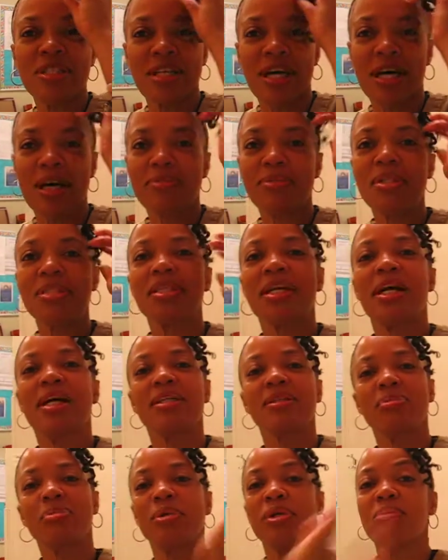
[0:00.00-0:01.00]
time, that's kind
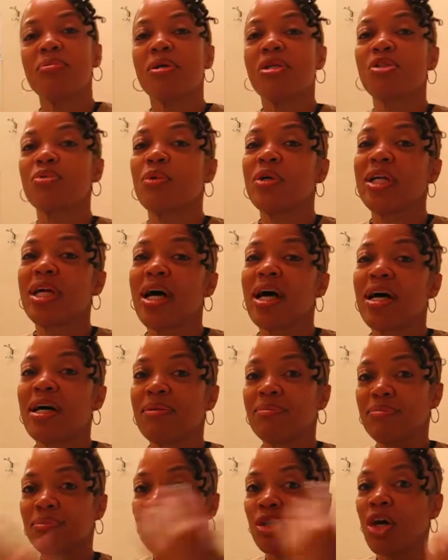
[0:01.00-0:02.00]
of pretty much what I
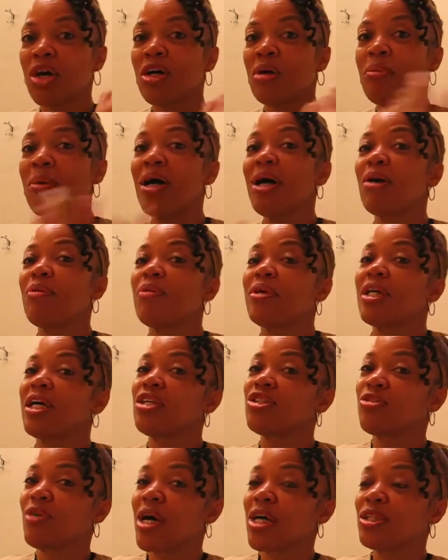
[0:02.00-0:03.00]
talk about, what I
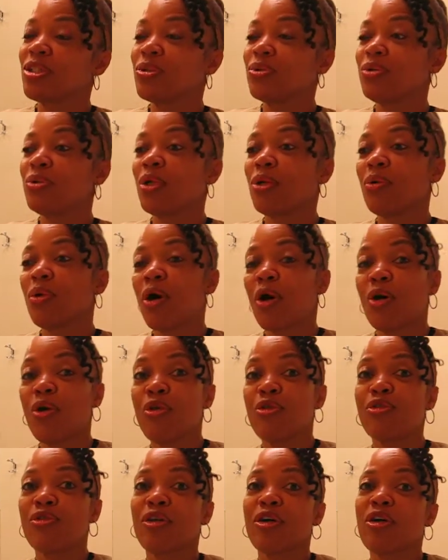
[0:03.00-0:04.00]
try to go
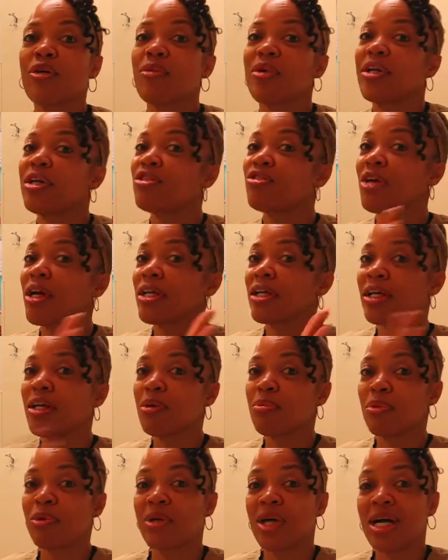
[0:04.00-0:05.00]
over, what I try to
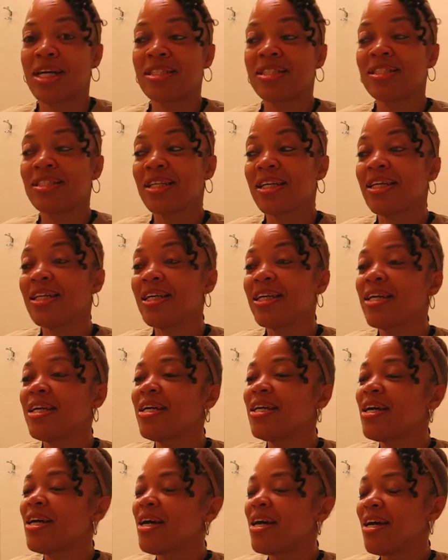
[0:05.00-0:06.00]
help you guys
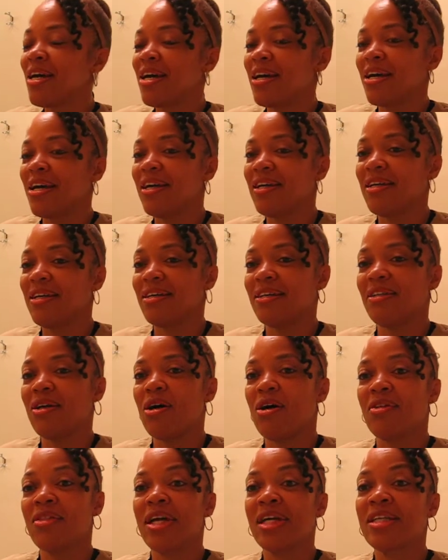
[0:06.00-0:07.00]
study, and
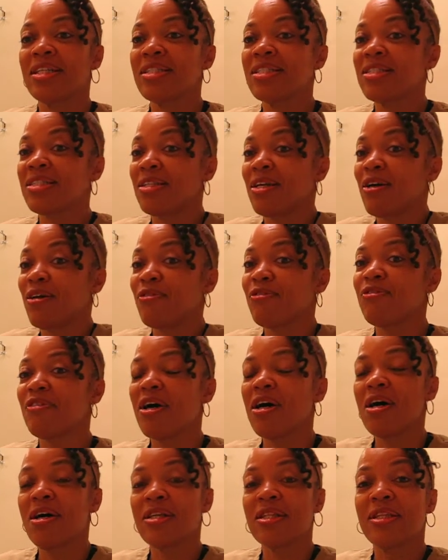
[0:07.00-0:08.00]
all that good stuff.
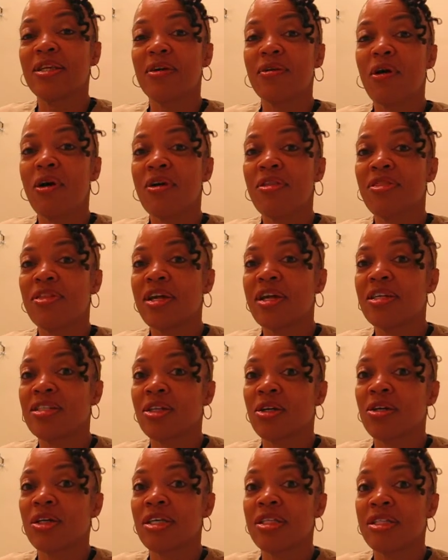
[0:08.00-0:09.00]
There are things
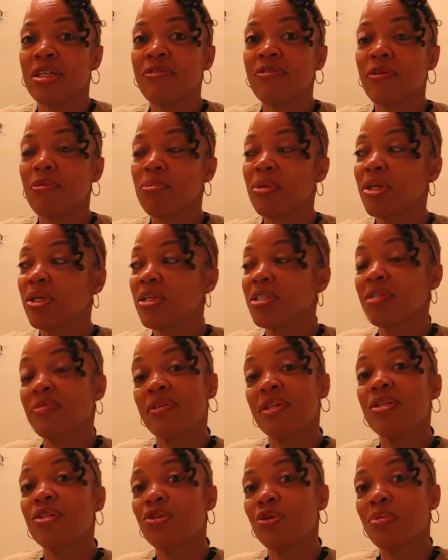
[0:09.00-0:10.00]
that are different because of
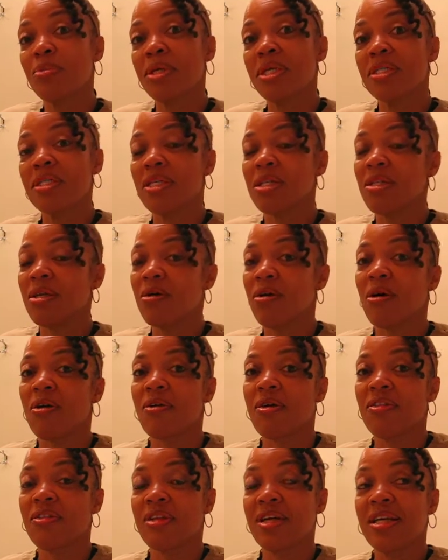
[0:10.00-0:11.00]
instruments, and there are
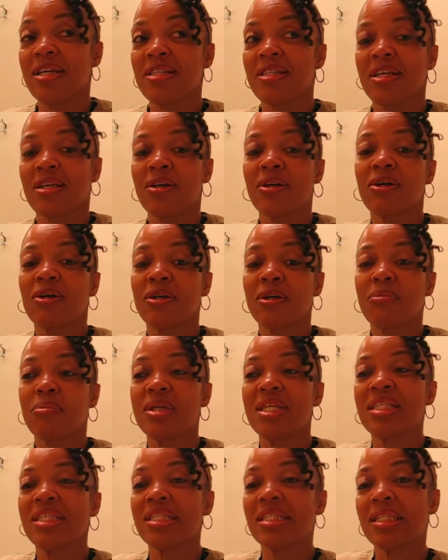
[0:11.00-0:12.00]
things that are going to
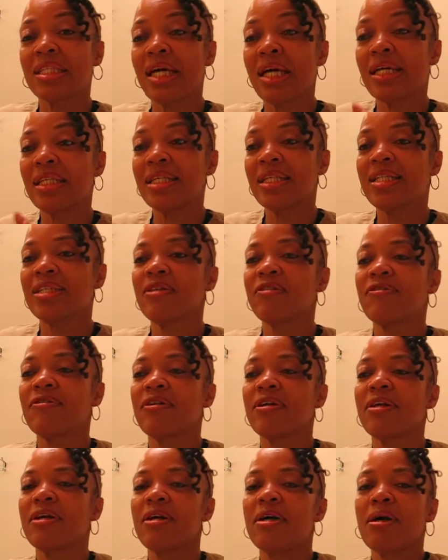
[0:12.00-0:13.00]
be slightly
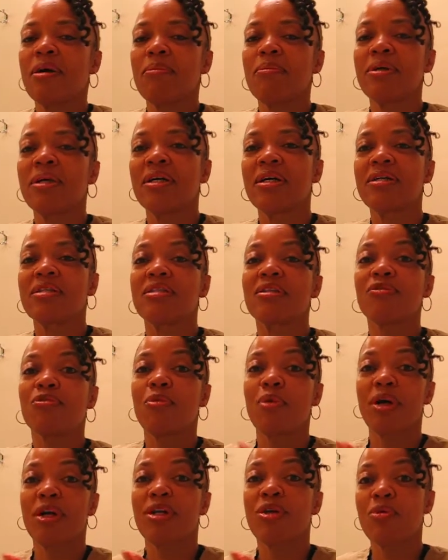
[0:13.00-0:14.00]
different because of
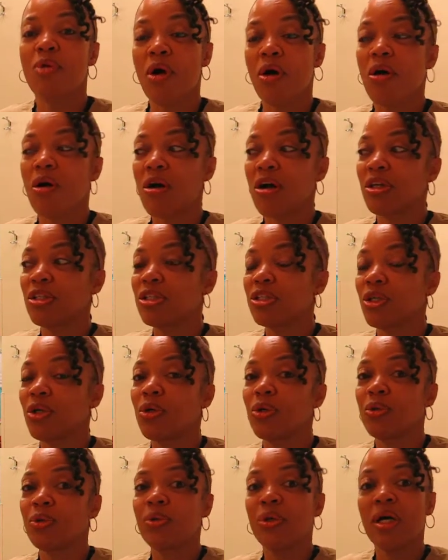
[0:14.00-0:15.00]
where you are.
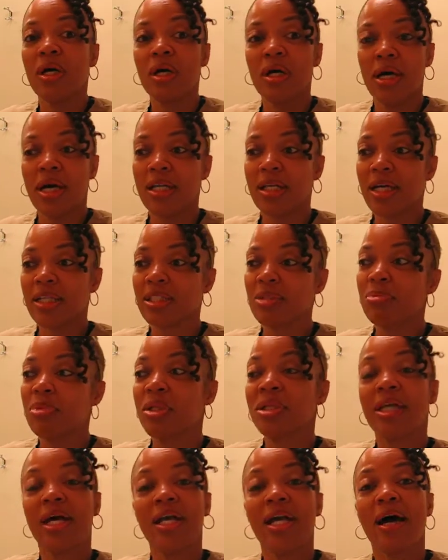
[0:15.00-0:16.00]
So I like to
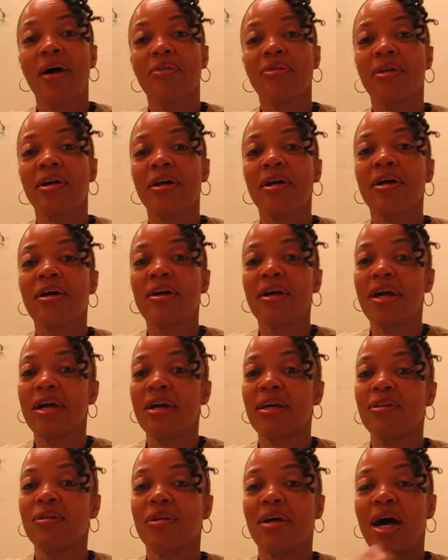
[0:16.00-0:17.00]
put that out there,
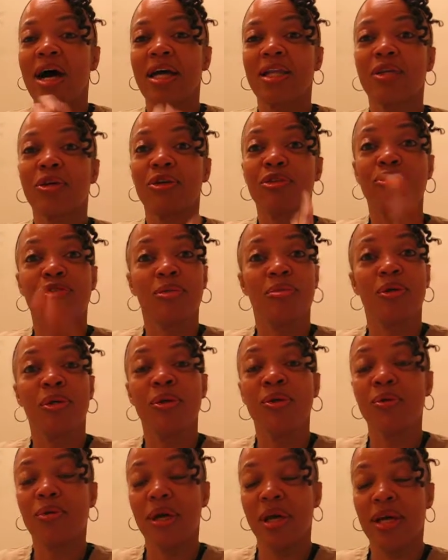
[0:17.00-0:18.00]
and I learn from
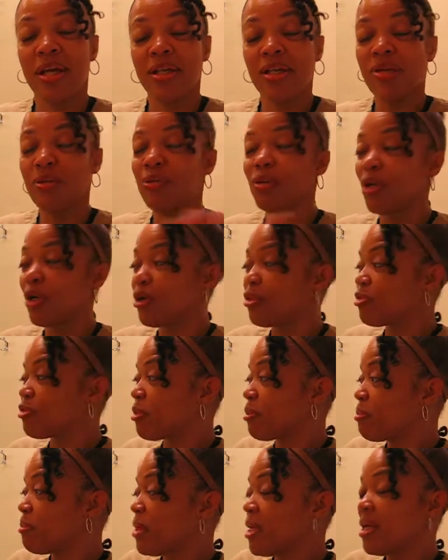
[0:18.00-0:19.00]
you, and you learn
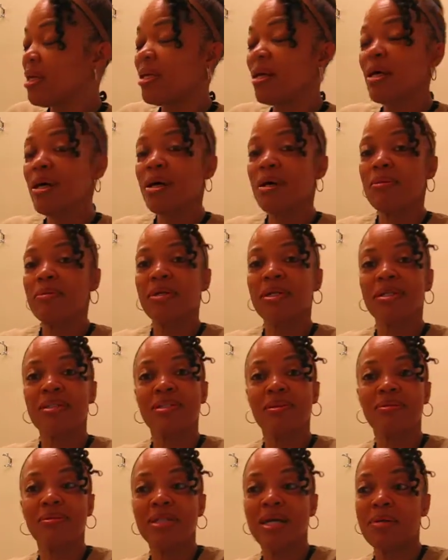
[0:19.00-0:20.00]
from me, because
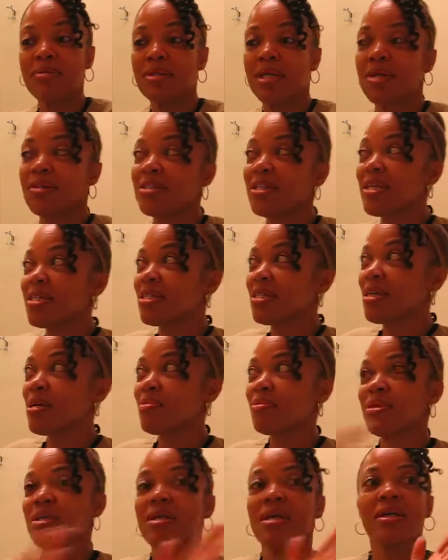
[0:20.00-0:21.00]
sometimes I'll say
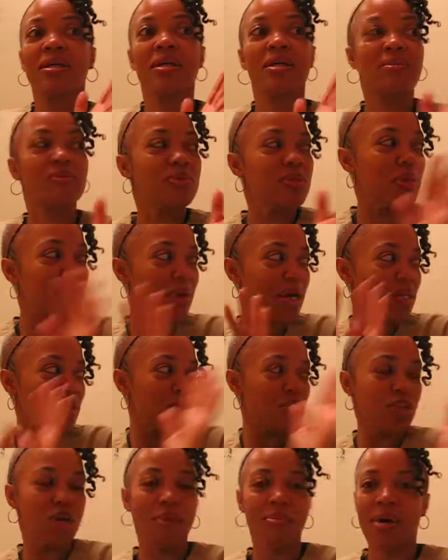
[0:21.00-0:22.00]
something, and somebody will
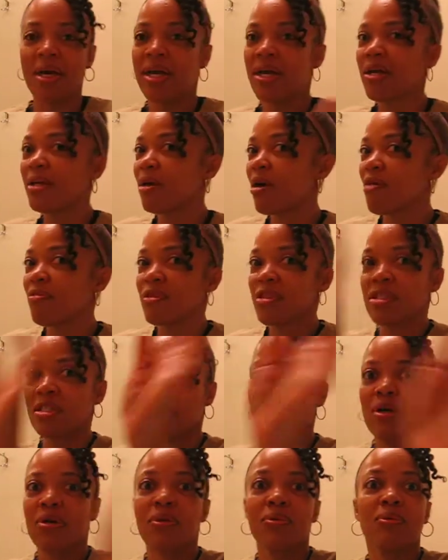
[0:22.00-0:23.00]
chop my head off and
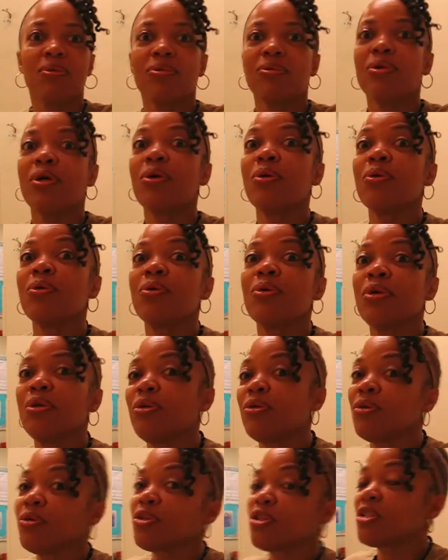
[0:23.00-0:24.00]
say, oh, no, you
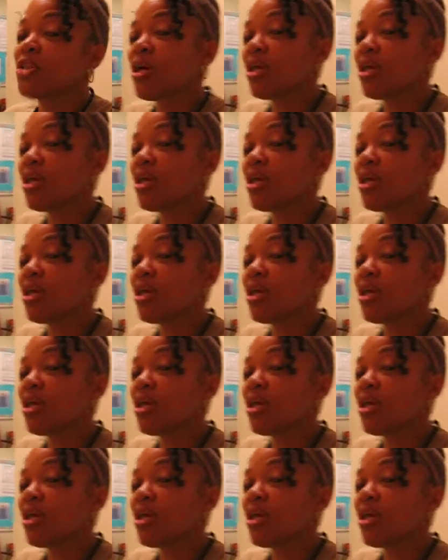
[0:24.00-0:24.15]
don't know what you're